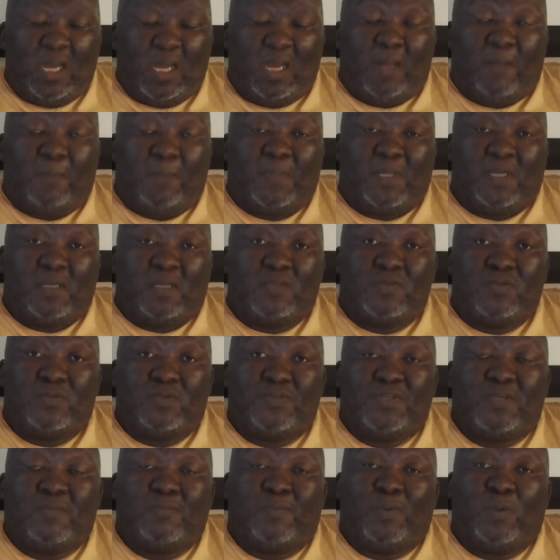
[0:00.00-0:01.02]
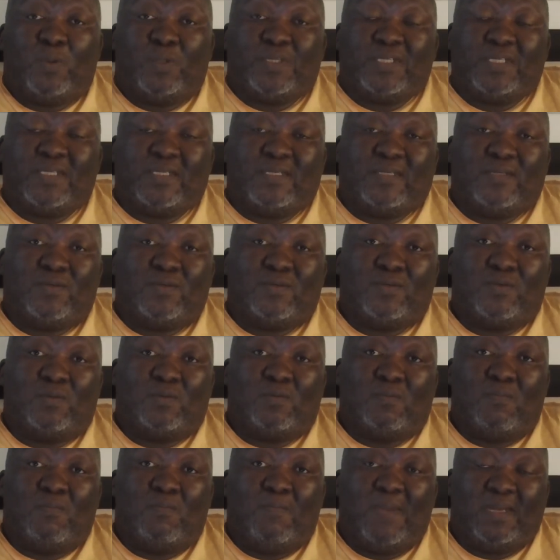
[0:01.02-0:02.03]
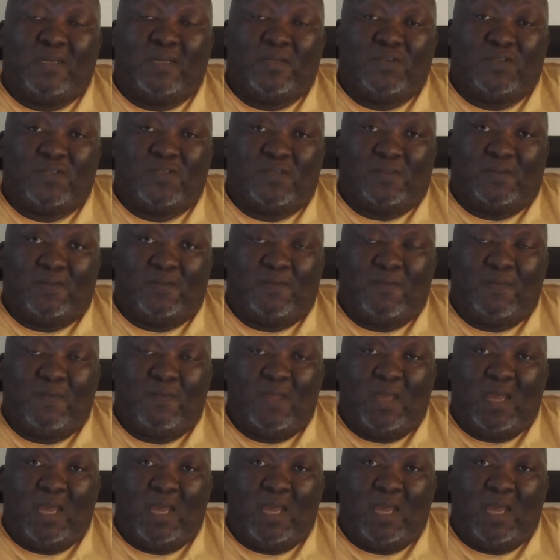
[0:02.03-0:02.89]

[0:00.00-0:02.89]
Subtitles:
It is also important to mention,